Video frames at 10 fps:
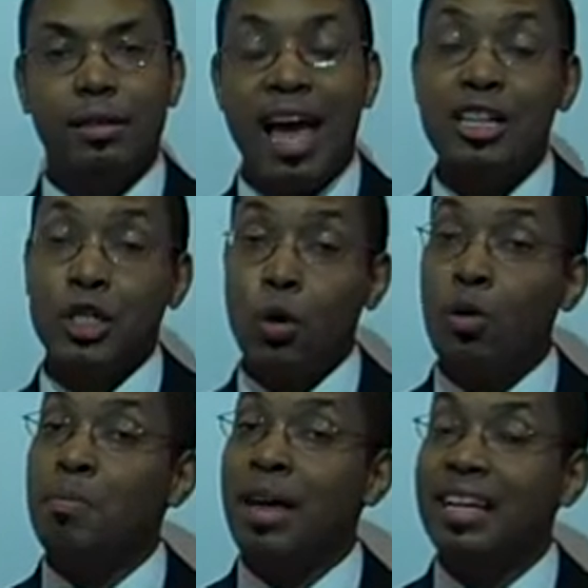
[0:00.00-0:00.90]
And so it
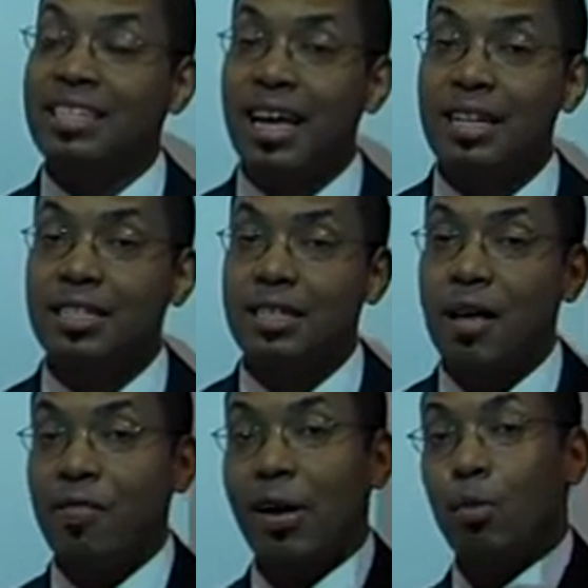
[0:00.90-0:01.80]
would make sense
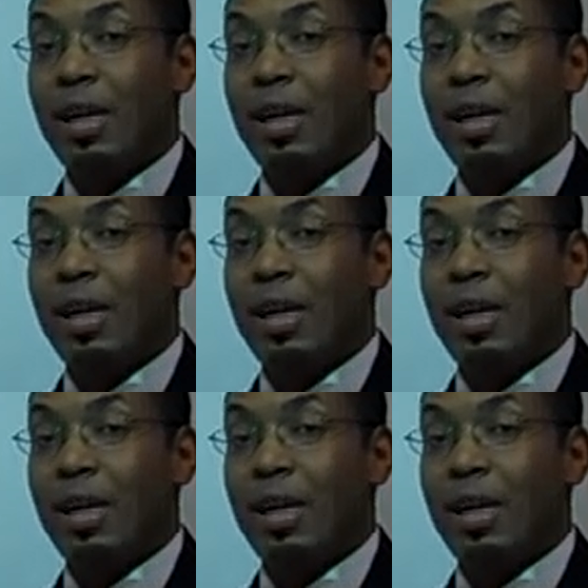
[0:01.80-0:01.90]
that we